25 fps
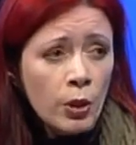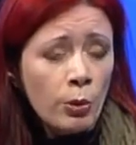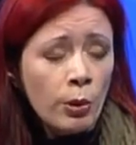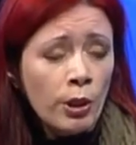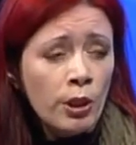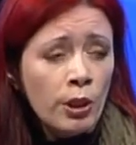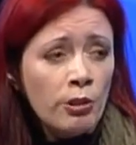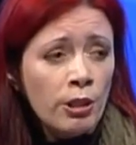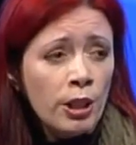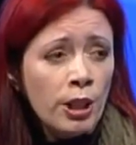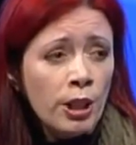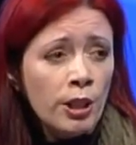
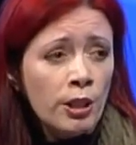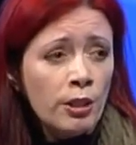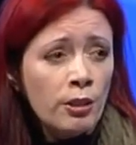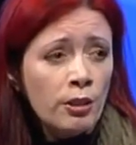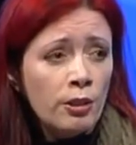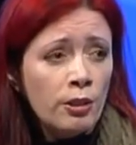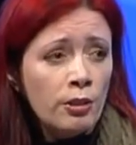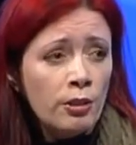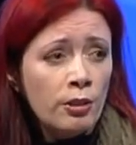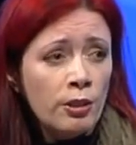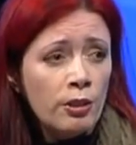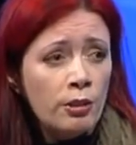quite
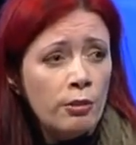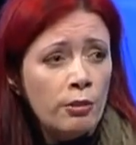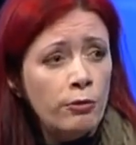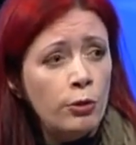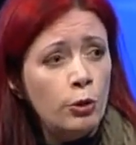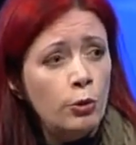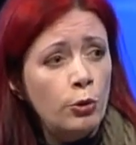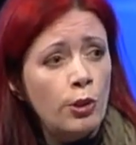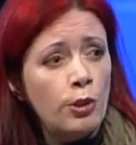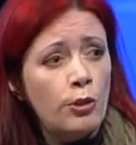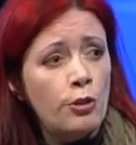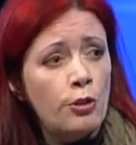regular and, and a
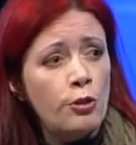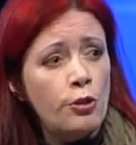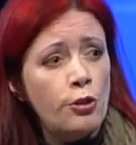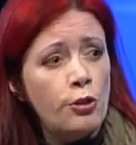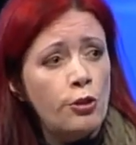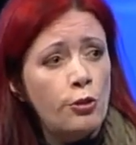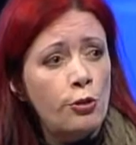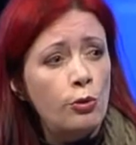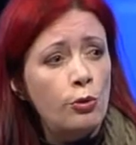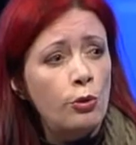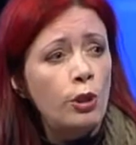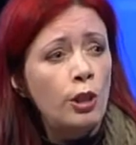few
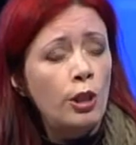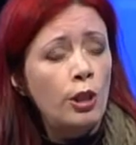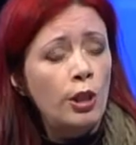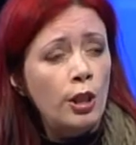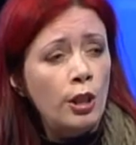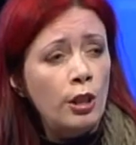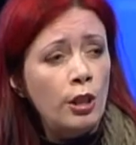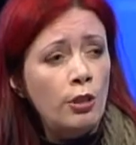others too.